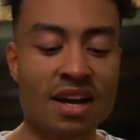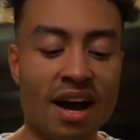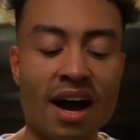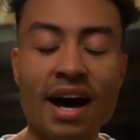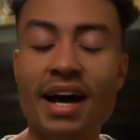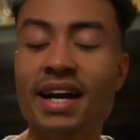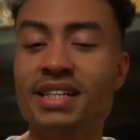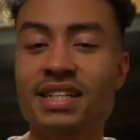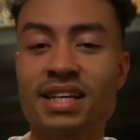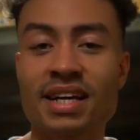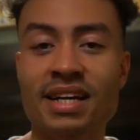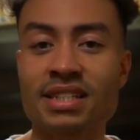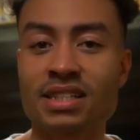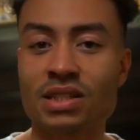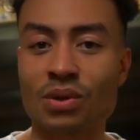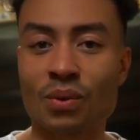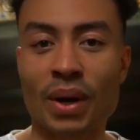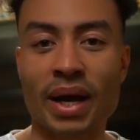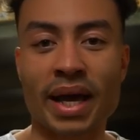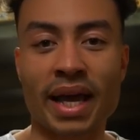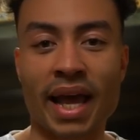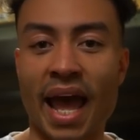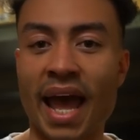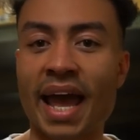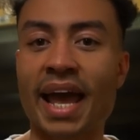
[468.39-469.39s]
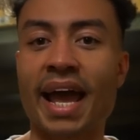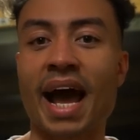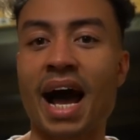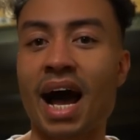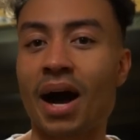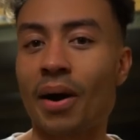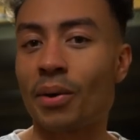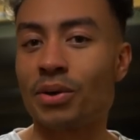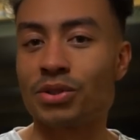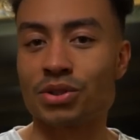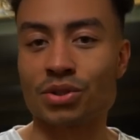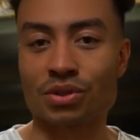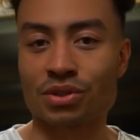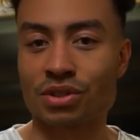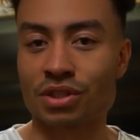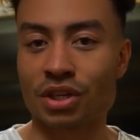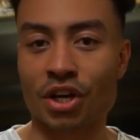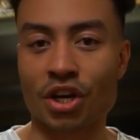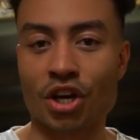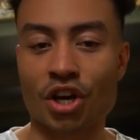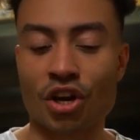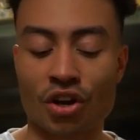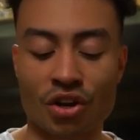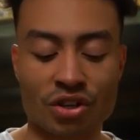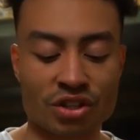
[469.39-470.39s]
I decided to wait 8 hours or
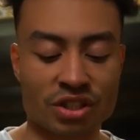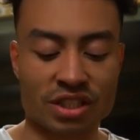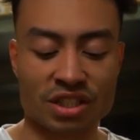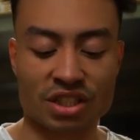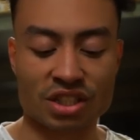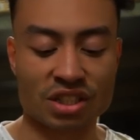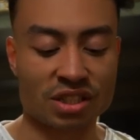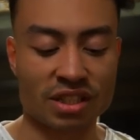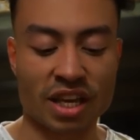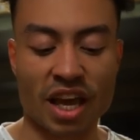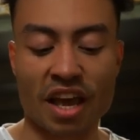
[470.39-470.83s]
so because it just